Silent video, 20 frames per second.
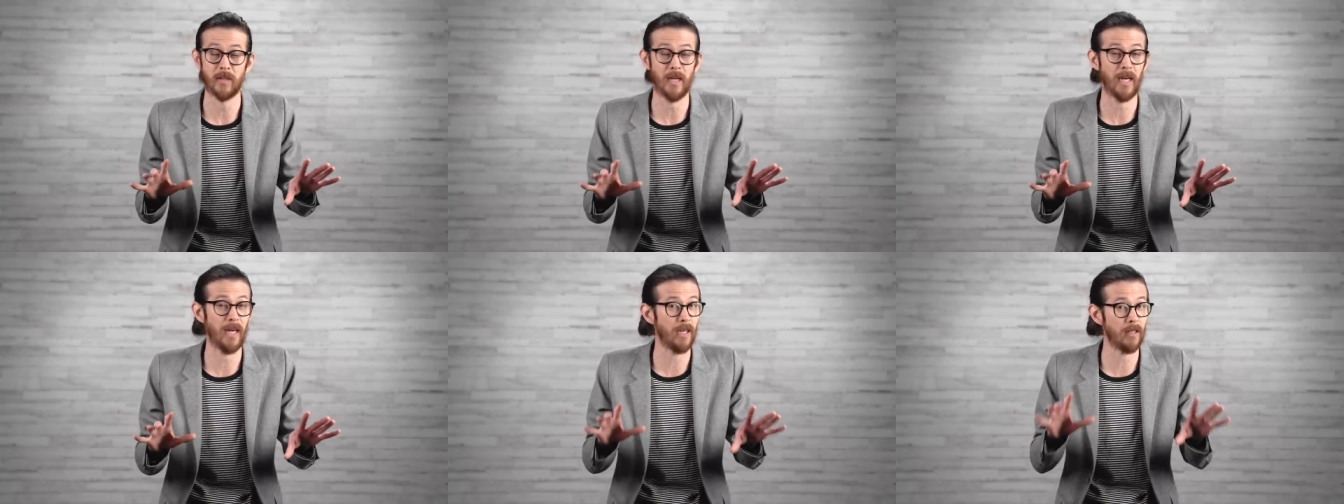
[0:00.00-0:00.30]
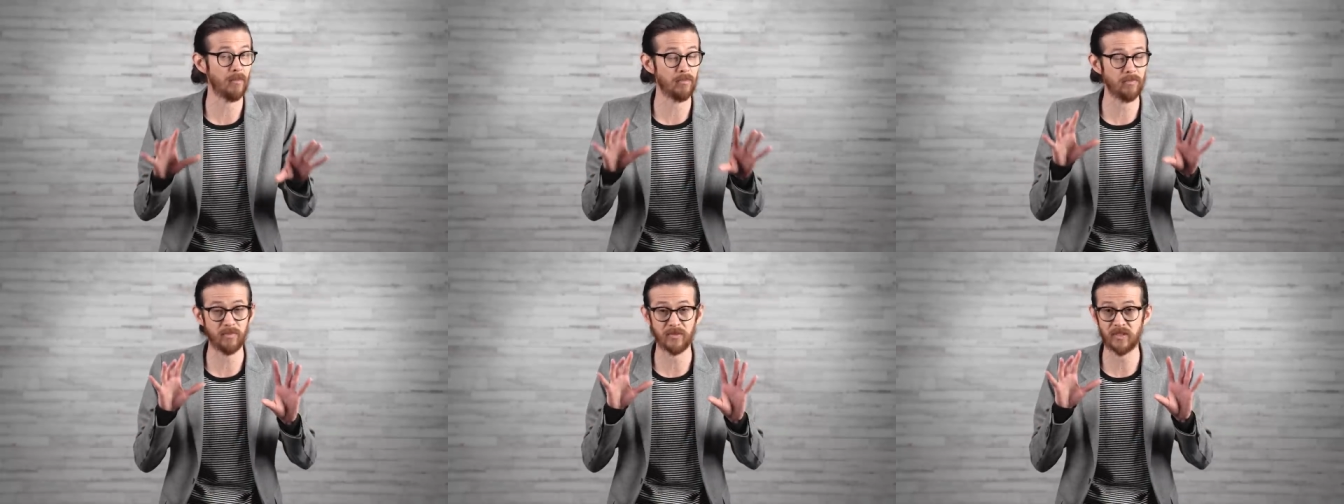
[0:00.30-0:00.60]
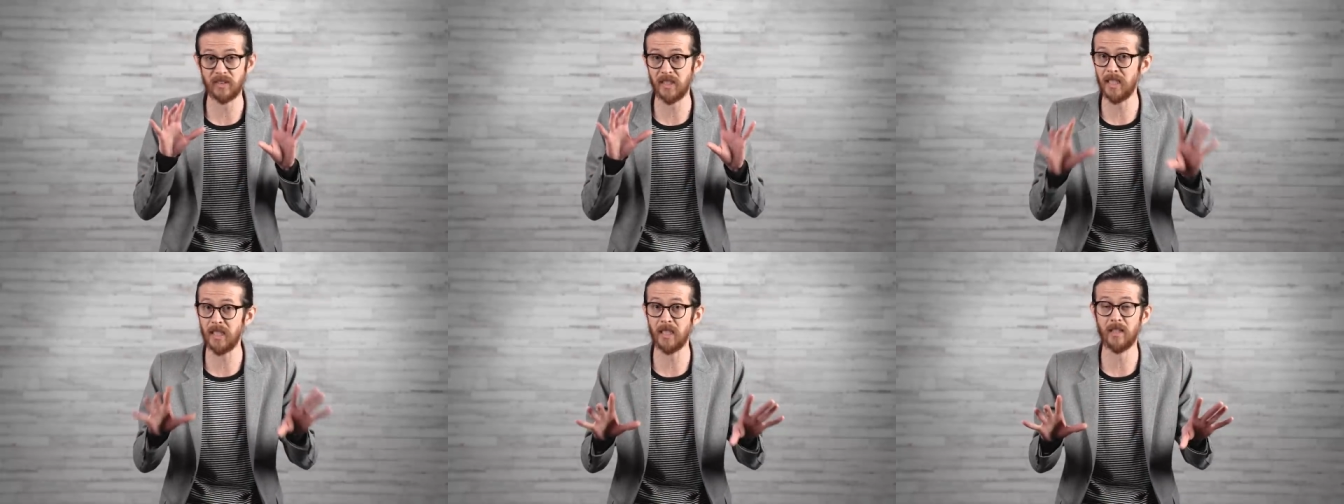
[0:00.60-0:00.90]
I've
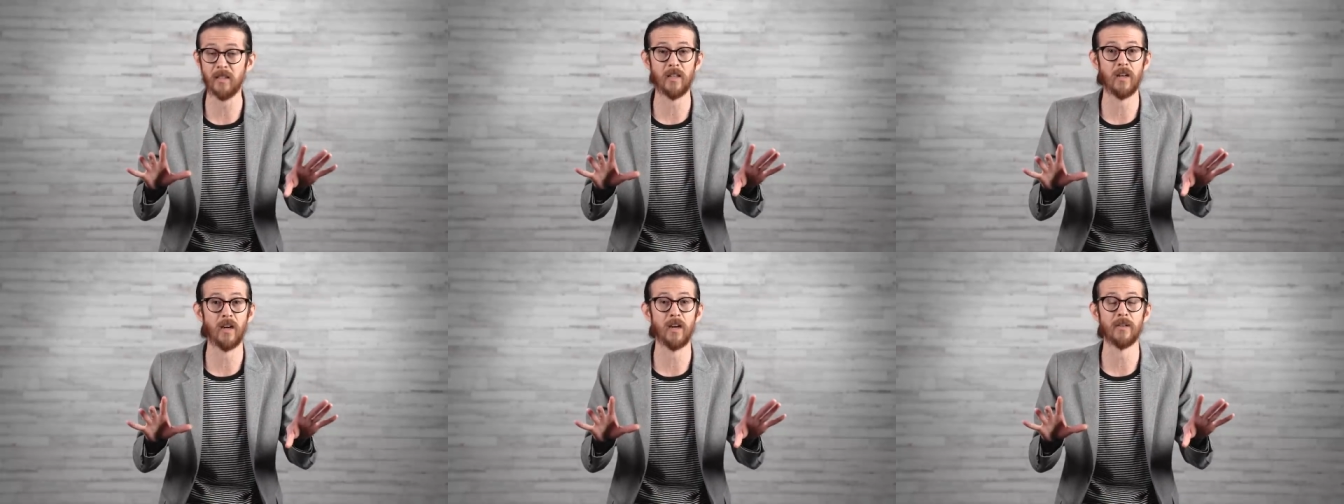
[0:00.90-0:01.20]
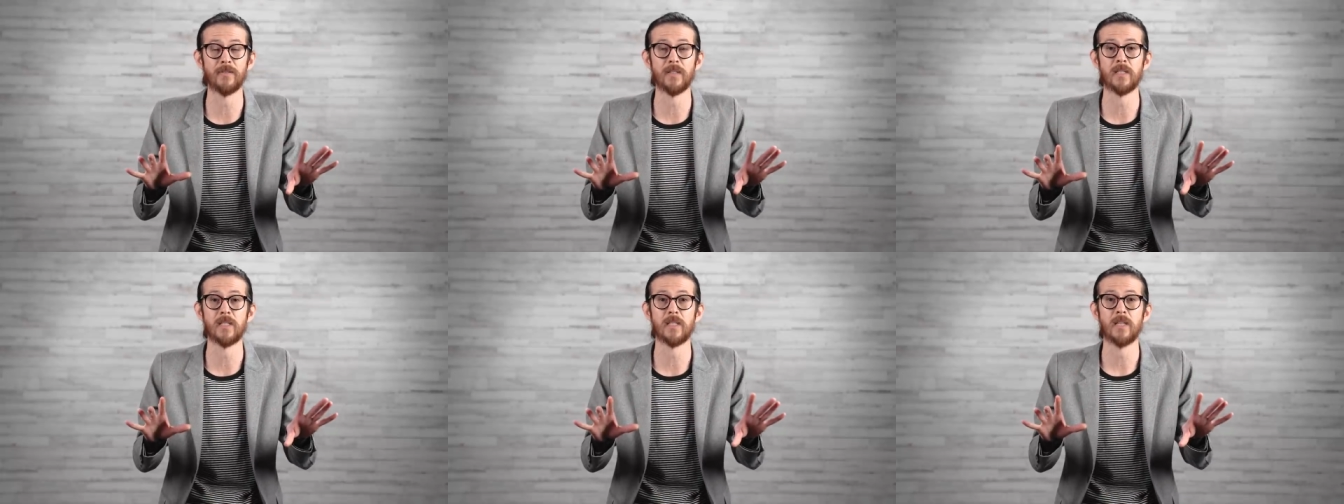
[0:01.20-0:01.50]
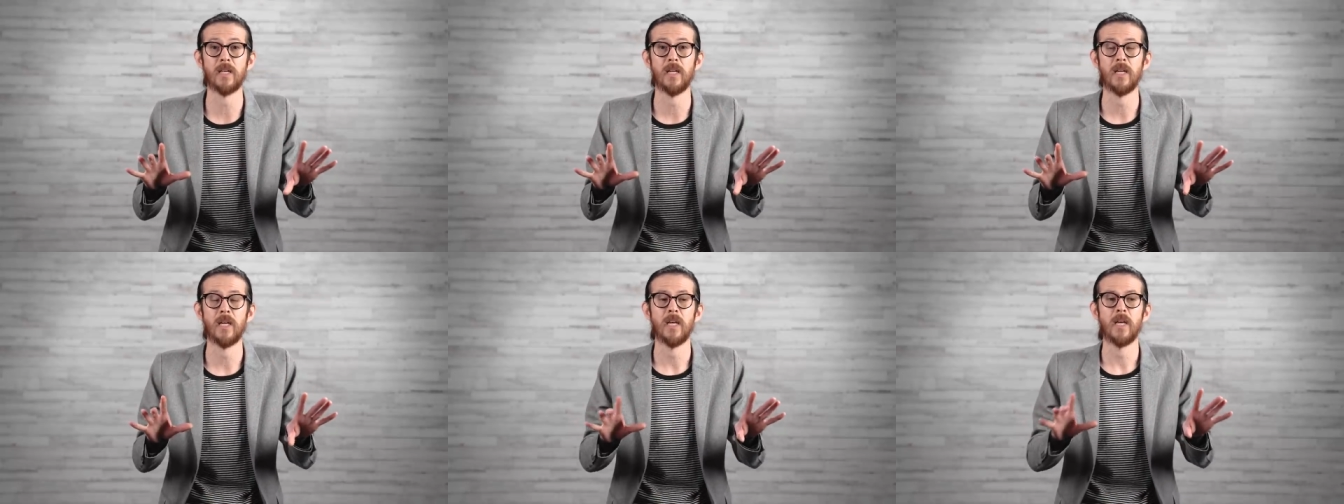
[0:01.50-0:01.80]
seen it in the
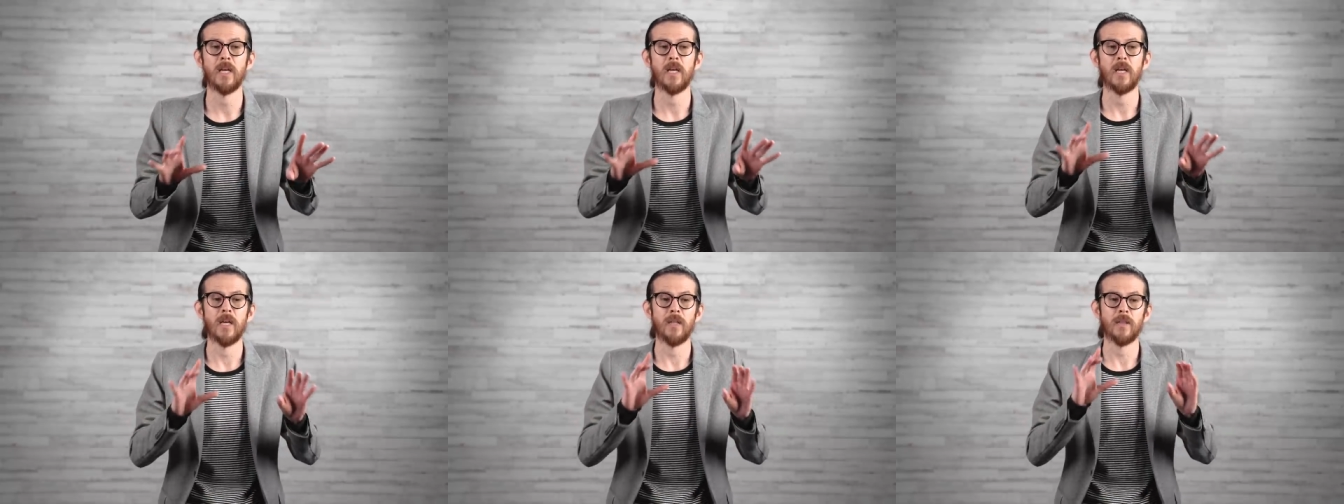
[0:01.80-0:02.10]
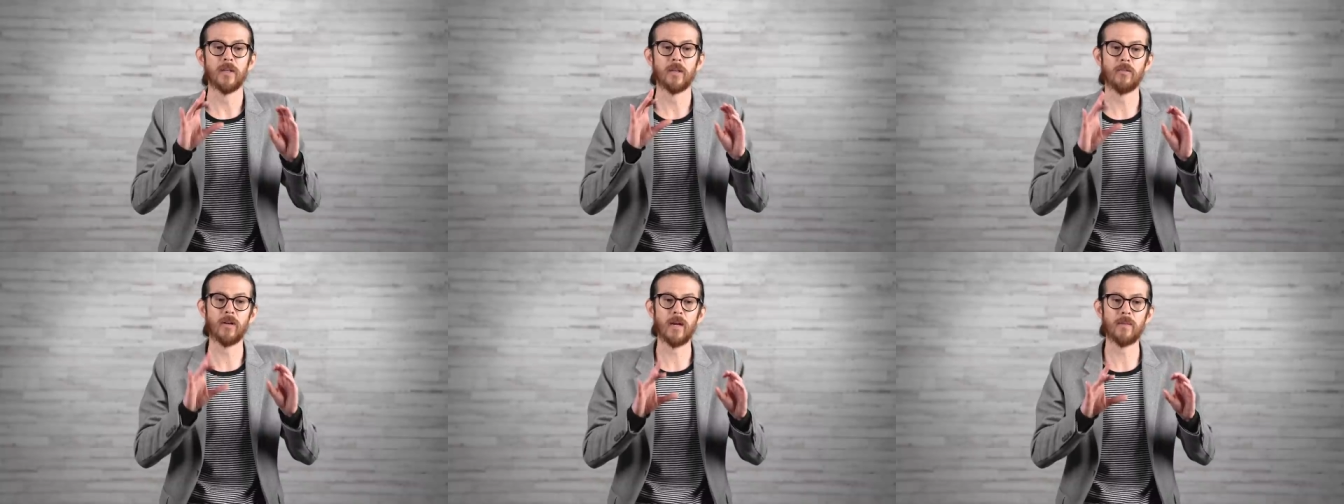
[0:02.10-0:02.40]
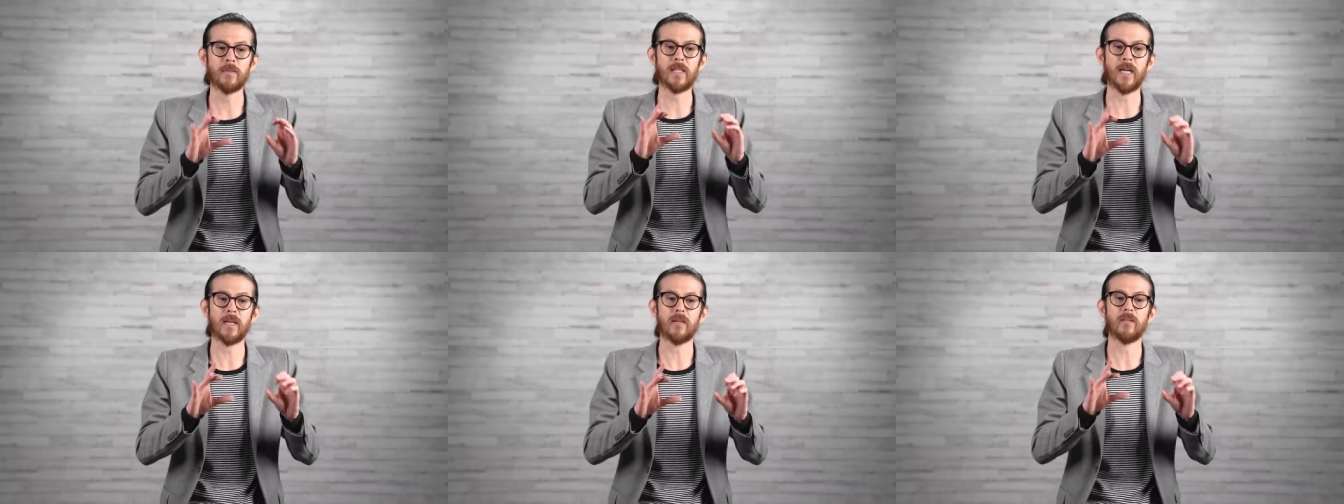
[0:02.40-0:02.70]
office. The
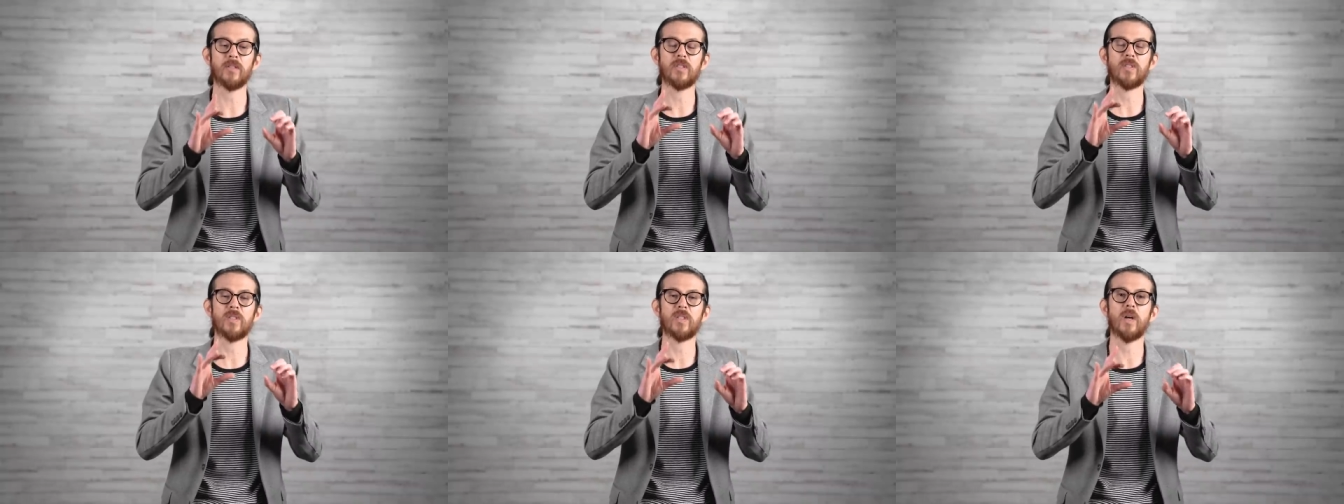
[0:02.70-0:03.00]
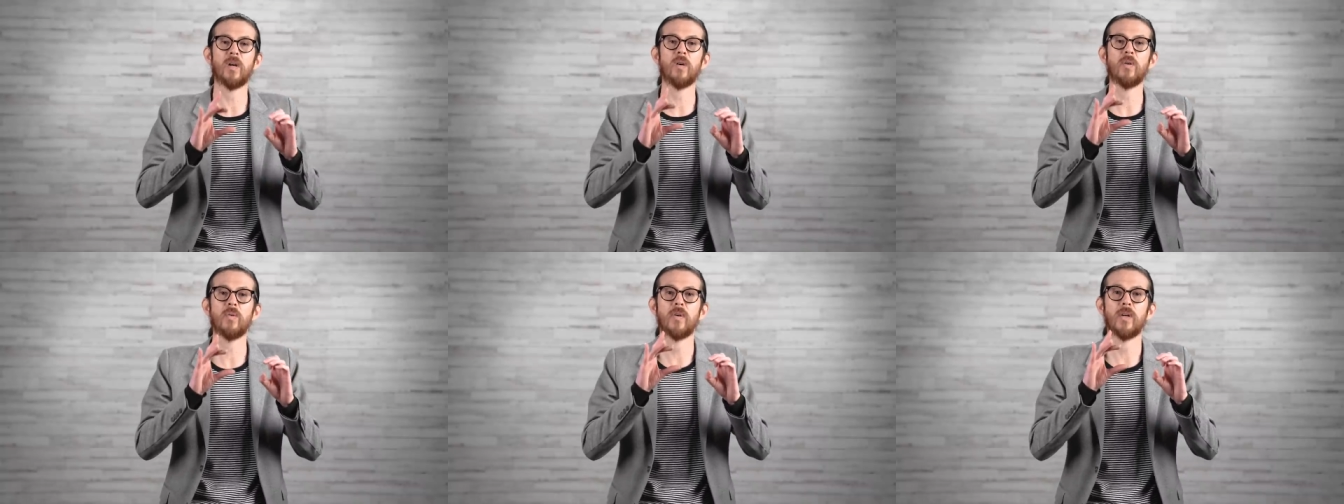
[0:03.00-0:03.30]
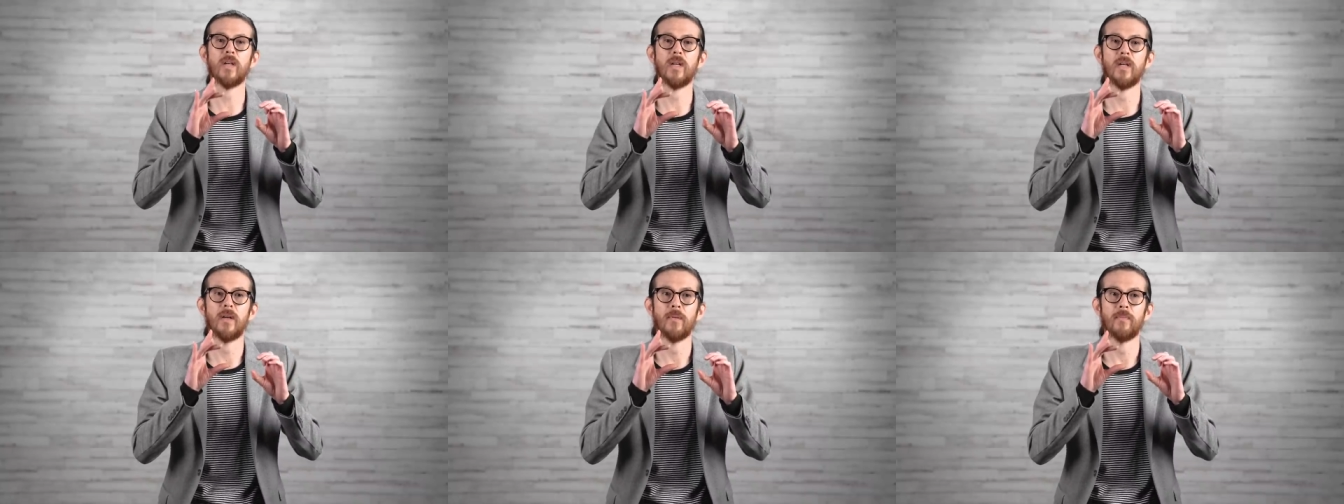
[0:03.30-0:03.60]
Krebs cycle is so